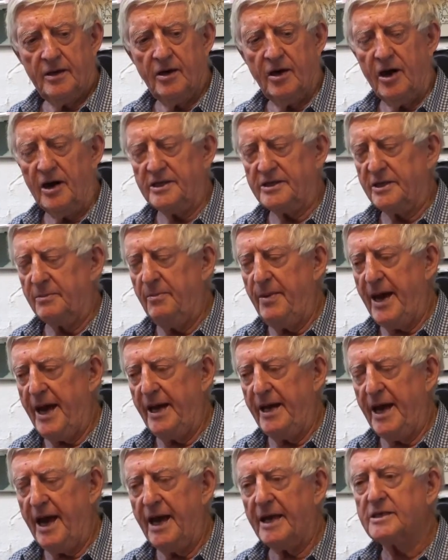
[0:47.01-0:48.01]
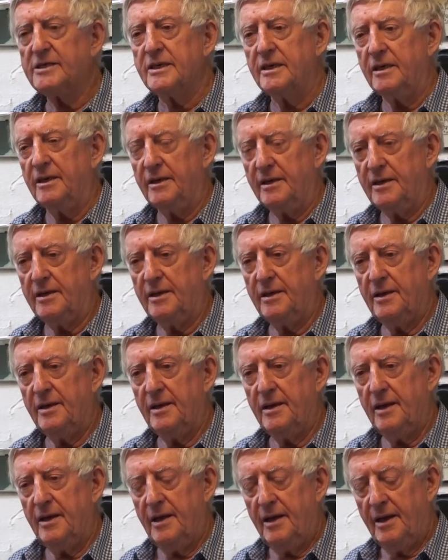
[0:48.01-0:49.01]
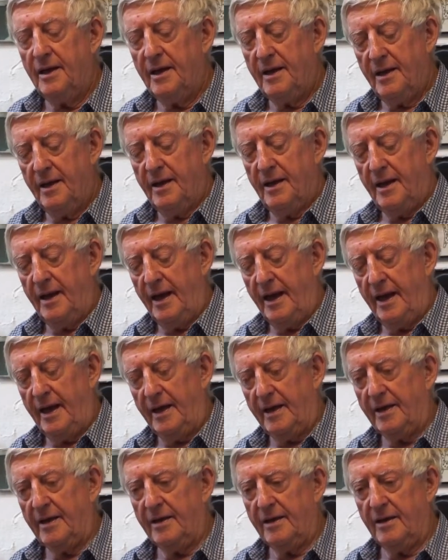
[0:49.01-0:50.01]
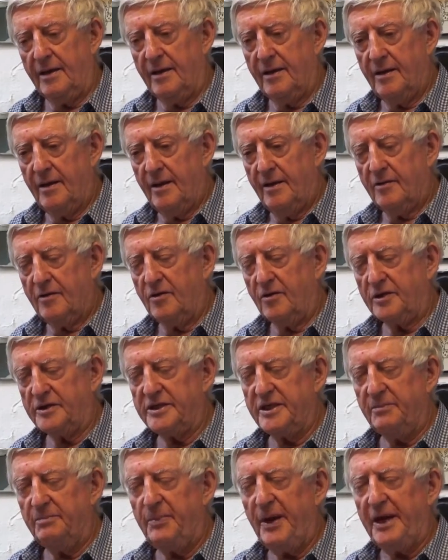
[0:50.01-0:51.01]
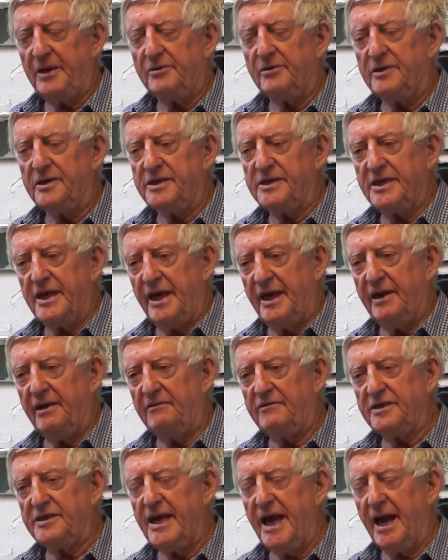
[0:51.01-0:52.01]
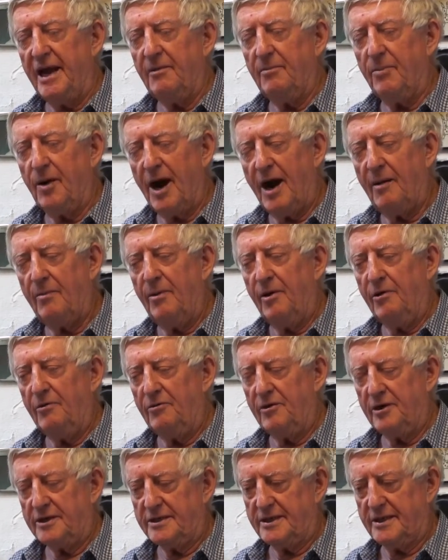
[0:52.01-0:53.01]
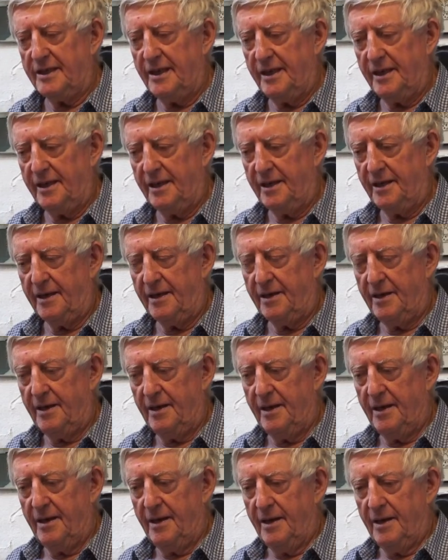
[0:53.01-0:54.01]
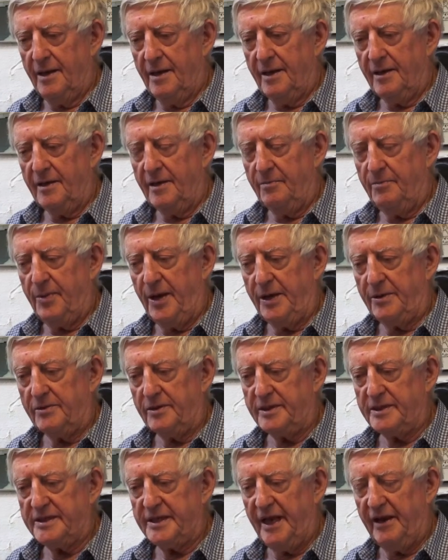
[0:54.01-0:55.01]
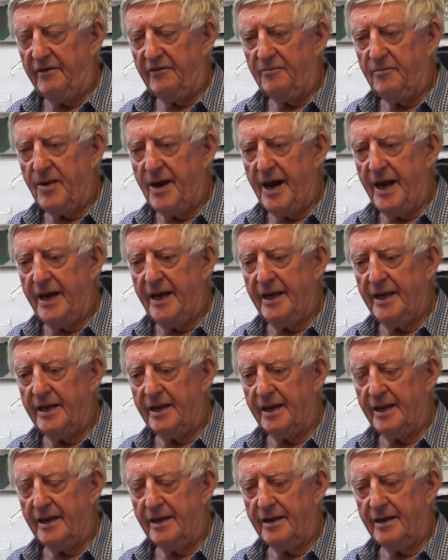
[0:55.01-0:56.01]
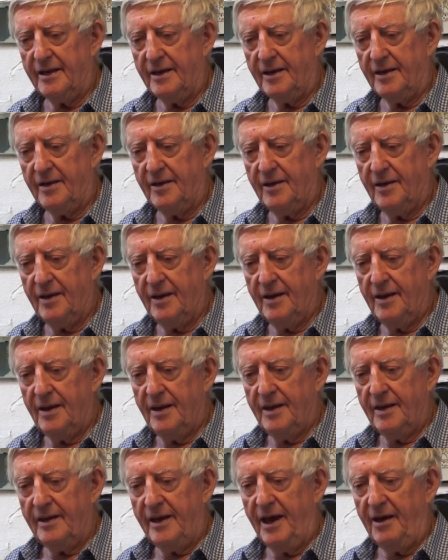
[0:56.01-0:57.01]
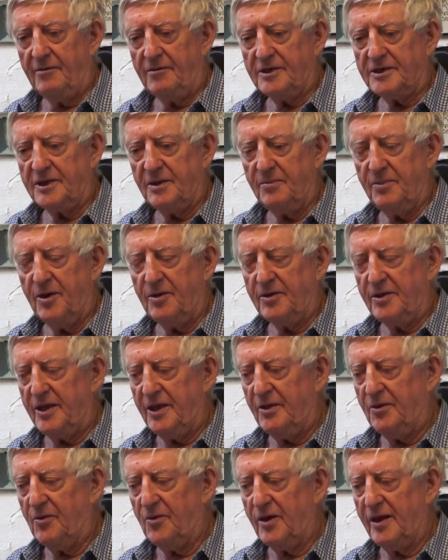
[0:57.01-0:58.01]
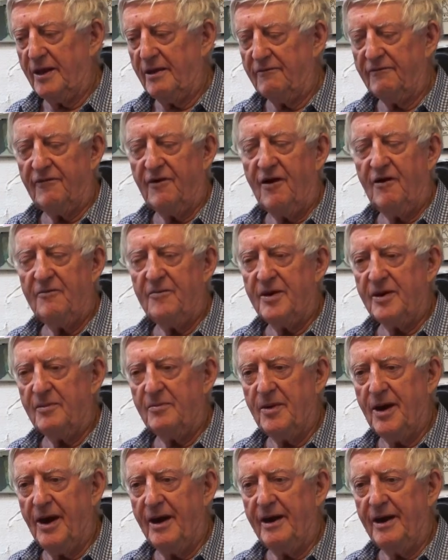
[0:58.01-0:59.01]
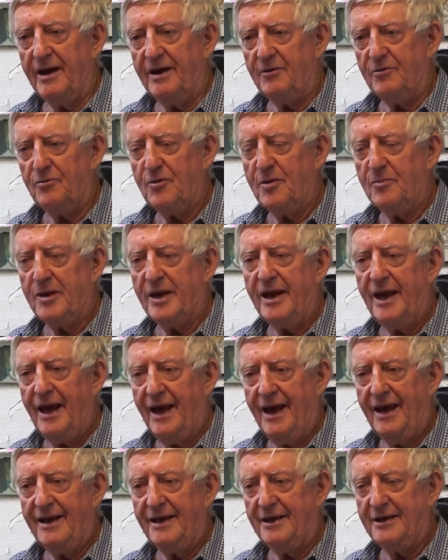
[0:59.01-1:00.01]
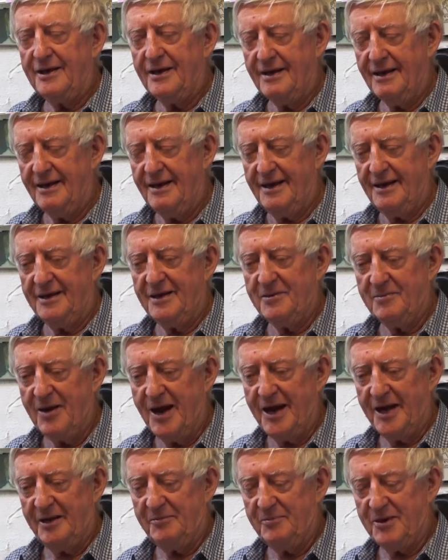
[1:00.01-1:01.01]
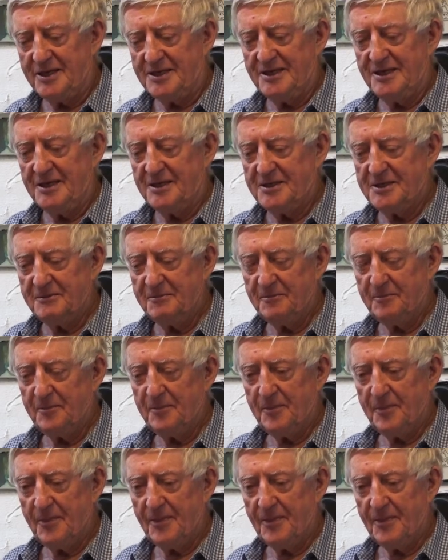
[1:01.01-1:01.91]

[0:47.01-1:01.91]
cause a bad accident. And of course, the patron saint of Santa Barbara was the patron saint of mining, and that was about the only involvement a woman had in the mining business.